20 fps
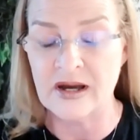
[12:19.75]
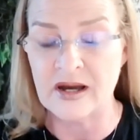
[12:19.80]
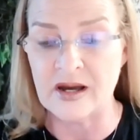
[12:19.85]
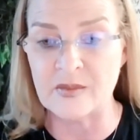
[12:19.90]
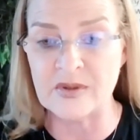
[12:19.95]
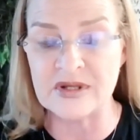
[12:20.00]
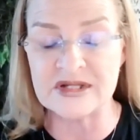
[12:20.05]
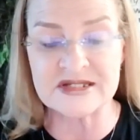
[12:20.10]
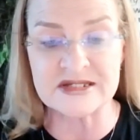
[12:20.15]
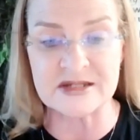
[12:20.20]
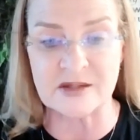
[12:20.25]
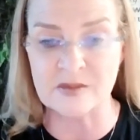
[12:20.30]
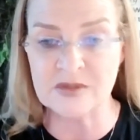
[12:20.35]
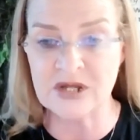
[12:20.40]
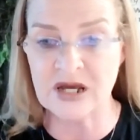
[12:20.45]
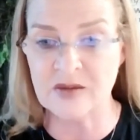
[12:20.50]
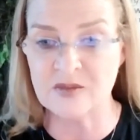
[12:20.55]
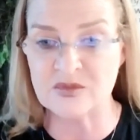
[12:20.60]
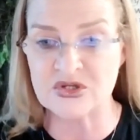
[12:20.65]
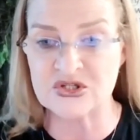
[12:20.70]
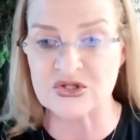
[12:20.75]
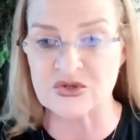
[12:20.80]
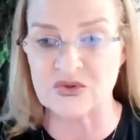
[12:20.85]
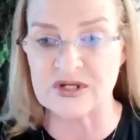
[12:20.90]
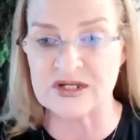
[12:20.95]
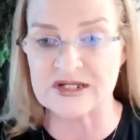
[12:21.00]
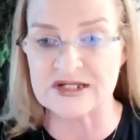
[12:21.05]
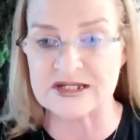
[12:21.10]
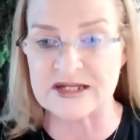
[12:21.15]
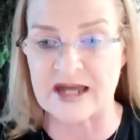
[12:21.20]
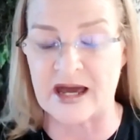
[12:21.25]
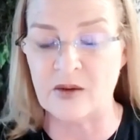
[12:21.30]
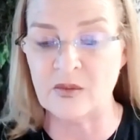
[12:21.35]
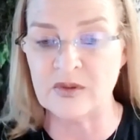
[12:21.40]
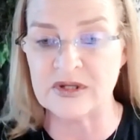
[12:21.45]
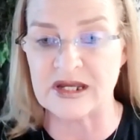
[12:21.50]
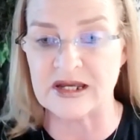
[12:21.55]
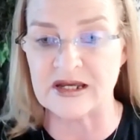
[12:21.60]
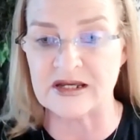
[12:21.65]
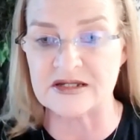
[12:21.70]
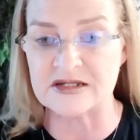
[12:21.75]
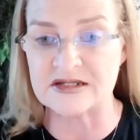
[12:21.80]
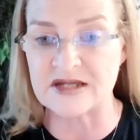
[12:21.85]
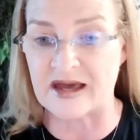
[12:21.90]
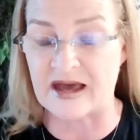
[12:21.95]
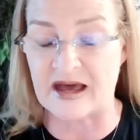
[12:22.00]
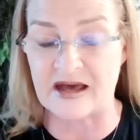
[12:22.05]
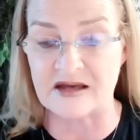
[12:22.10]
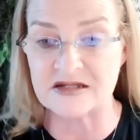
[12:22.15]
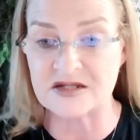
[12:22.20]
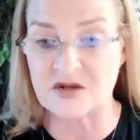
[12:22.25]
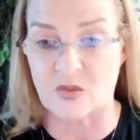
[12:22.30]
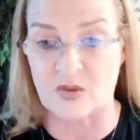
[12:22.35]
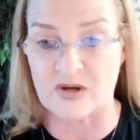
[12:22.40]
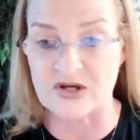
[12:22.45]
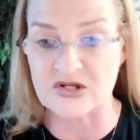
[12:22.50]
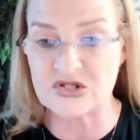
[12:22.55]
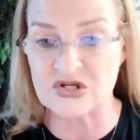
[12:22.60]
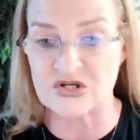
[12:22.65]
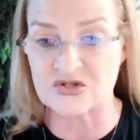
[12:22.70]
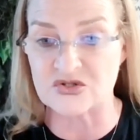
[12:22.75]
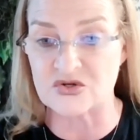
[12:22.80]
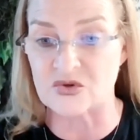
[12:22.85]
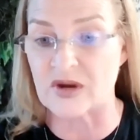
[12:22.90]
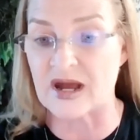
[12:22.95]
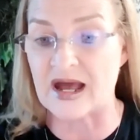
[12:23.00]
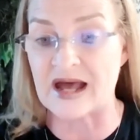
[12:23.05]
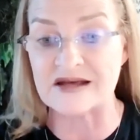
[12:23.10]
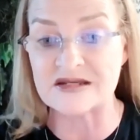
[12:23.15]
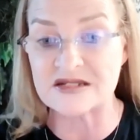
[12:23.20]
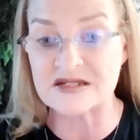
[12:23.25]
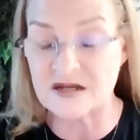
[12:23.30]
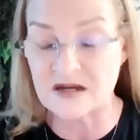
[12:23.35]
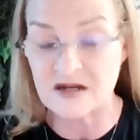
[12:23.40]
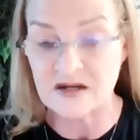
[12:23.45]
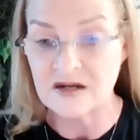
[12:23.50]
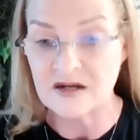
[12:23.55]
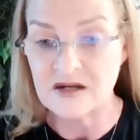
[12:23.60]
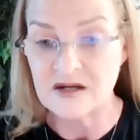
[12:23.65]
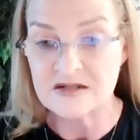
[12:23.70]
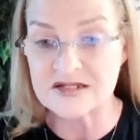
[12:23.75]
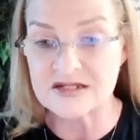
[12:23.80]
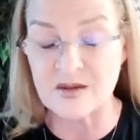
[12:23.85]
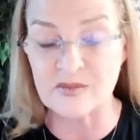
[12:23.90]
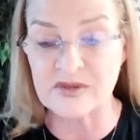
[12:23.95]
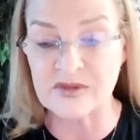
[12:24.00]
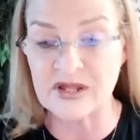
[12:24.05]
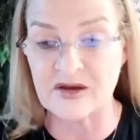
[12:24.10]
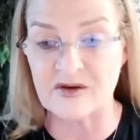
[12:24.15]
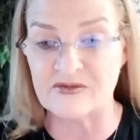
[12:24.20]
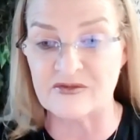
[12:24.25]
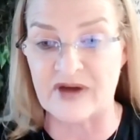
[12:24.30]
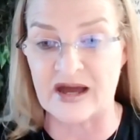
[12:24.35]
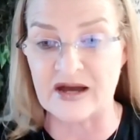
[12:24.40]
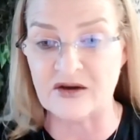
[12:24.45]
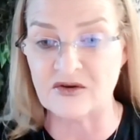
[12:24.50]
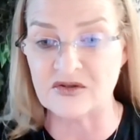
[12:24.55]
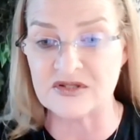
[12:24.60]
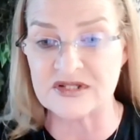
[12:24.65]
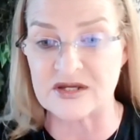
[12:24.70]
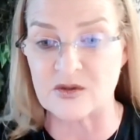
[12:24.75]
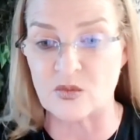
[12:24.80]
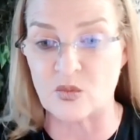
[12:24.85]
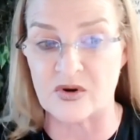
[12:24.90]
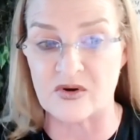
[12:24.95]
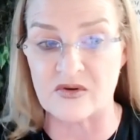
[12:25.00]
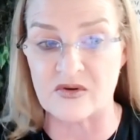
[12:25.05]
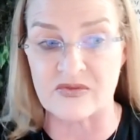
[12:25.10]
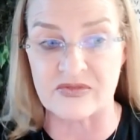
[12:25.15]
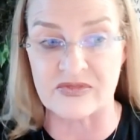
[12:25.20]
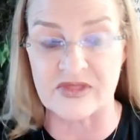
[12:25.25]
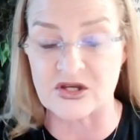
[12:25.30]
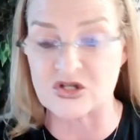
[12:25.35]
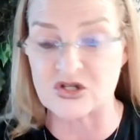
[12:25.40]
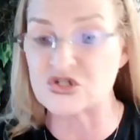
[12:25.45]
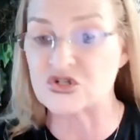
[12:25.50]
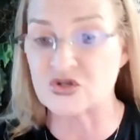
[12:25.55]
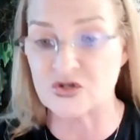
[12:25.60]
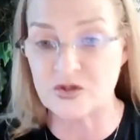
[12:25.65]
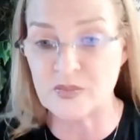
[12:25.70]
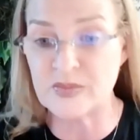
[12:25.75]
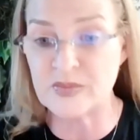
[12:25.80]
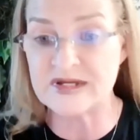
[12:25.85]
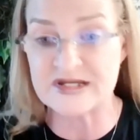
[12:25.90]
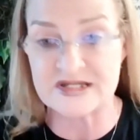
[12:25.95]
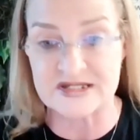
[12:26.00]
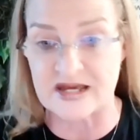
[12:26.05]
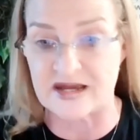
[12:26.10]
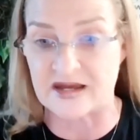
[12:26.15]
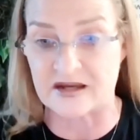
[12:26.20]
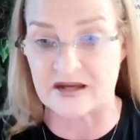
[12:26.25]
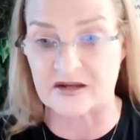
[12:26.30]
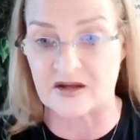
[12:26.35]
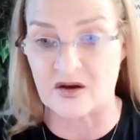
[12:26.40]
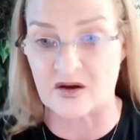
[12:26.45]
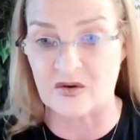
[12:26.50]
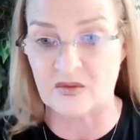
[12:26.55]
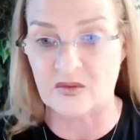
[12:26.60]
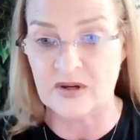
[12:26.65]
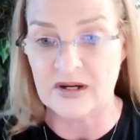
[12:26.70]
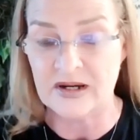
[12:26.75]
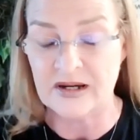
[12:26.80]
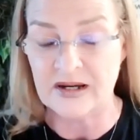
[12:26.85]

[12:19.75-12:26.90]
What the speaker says: I mean, sometimes students nowadays ask questions or ask something of faculty where they should be saying no.